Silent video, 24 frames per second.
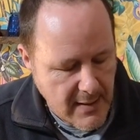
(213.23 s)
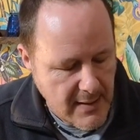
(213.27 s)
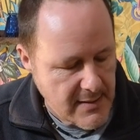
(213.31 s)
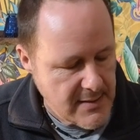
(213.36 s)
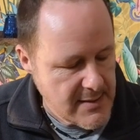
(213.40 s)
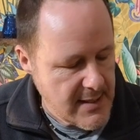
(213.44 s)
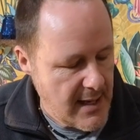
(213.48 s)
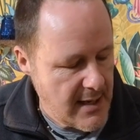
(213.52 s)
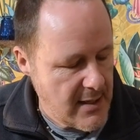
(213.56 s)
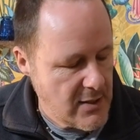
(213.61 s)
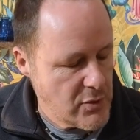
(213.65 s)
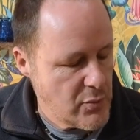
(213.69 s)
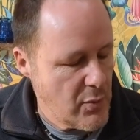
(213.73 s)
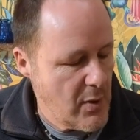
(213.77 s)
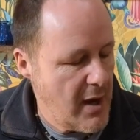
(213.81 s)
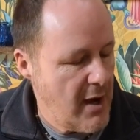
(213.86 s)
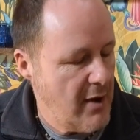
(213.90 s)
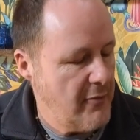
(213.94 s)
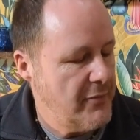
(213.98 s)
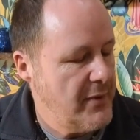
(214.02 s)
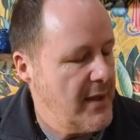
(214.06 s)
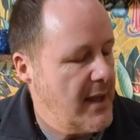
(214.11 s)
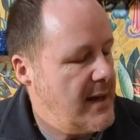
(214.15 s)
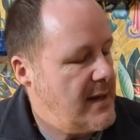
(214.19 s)
10 and 12,
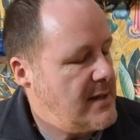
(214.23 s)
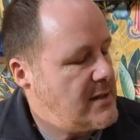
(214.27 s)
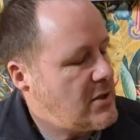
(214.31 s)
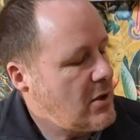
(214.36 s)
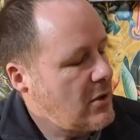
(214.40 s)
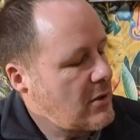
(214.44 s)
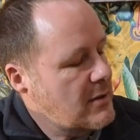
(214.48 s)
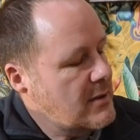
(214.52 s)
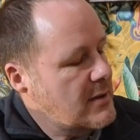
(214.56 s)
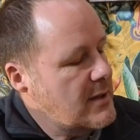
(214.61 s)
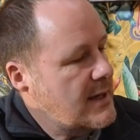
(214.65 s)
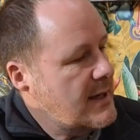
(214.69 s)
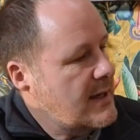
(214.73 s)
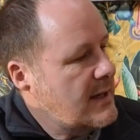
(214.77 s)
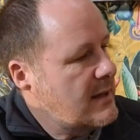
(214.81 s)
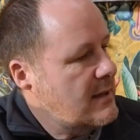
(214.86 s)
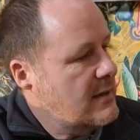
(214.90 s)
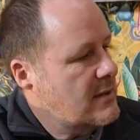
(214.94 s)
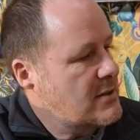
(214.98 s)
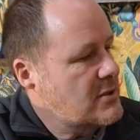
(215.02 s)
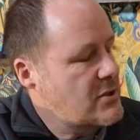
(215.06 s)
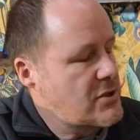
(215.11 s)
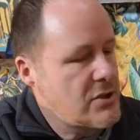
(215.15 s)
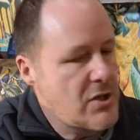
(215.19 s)
and then it's got the
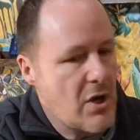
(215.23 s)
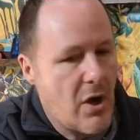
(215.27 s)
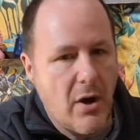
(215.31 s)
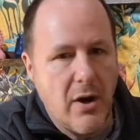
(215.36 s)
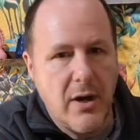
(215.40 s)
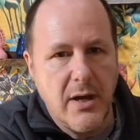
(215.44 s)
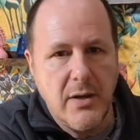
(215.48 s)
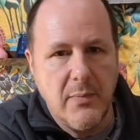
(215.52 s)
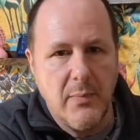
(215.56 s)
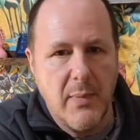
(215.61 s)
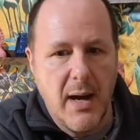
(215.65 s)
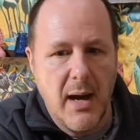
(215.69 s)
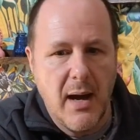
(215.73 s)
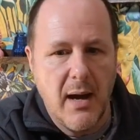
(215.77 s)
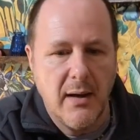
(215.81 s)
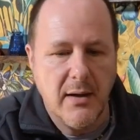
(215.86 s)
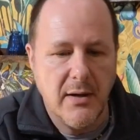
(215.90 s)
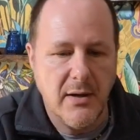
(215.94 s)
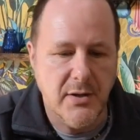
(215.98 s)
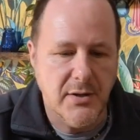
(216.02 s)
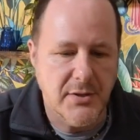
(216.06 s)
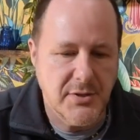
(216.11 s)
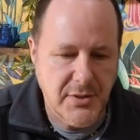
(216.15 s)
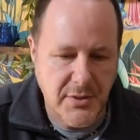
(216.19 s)
side
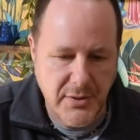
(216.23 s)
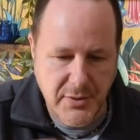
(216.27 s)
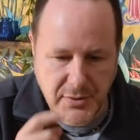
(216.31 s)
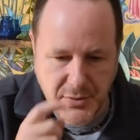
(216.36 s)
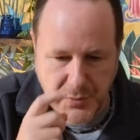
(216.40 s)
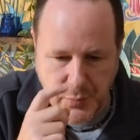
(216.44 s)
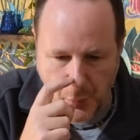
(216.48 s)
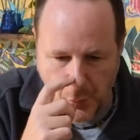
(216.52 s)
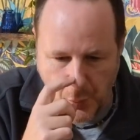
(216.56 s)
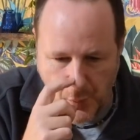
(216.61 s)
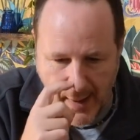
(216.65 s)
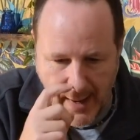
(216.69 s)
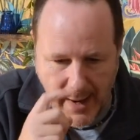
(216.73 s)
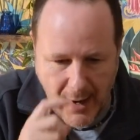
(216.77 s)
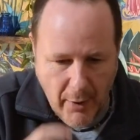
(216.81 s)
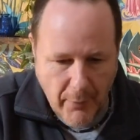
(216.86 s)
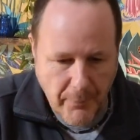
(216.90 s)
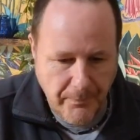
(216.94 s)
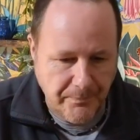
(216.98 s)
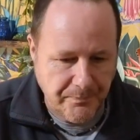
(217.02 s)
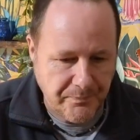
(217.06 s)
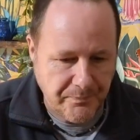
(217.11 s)
markers as well.